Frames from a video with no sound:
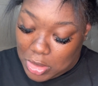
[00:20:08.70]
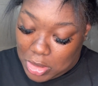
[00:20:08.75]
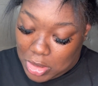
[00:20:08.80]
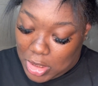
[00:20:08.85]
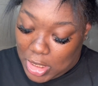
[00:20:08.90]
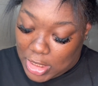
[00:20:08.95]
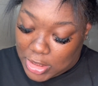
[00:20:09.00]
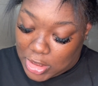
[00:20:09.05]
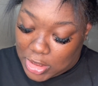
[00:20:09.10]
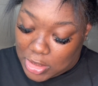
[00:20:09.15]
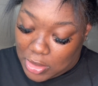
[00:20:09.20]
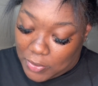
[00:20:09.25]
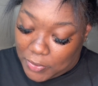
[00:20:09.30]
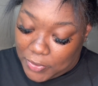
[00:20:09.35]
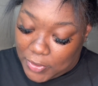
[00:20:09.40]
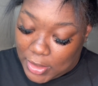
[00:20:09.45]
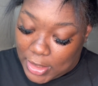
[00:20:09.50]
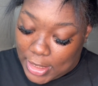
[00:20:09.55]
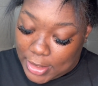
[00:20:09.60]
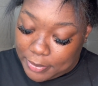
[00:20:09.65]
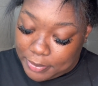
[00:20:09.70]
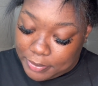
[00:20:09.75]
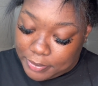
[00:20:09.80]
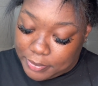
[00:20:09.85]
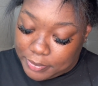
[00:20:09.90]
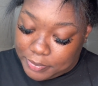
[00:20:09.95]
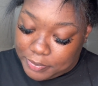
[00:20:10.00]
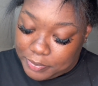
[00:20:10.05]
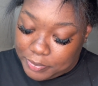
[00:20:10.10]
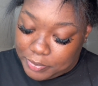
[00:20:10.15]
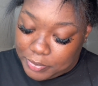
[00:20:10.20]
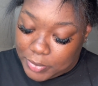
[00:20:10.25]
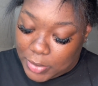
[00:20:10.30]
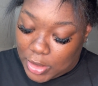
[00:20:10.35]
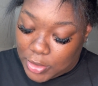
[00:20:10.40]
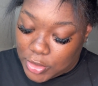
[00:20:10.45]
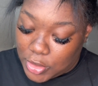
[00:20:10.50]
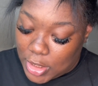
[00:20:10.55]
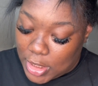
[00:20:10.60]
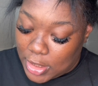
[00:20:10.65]
I just don't feel like
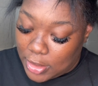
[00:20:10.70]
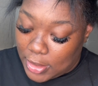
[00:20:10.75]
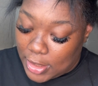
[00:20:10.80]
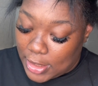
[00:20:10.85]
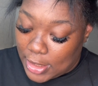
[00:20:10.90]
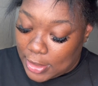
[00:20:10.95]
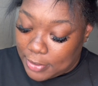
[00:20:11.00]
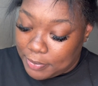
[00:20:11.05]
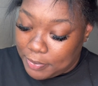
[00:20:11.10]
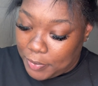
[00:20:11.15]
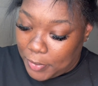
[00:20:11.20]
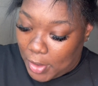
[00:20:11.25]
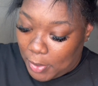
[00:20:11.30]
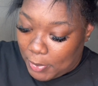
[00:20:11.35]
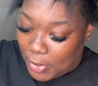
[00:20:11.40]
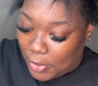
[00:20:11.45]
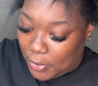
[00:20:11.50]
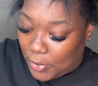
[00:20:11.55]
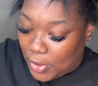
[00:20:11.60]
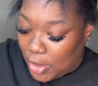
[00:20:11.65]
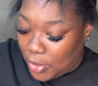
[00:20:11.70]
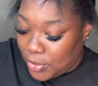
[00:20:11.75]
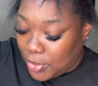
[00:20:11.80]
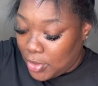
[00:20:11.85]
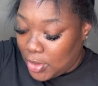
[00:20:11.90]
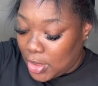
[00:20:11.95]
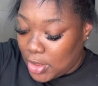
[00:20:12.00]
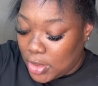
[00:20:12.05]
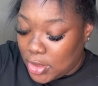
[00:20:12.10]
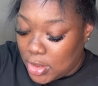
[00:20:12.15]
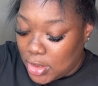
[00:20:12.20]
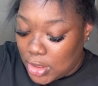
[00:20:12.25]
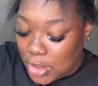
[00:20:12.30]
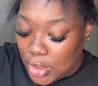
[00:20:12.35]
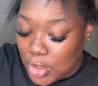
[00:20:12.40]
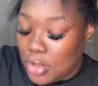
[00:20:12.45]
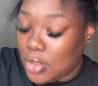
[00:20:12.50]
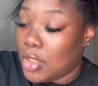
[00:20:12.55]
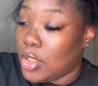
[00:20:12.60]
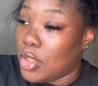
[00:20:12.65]
blow drying it right now. But we're gonna do this
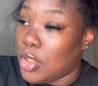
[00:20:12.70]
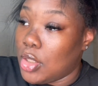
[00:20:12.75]
in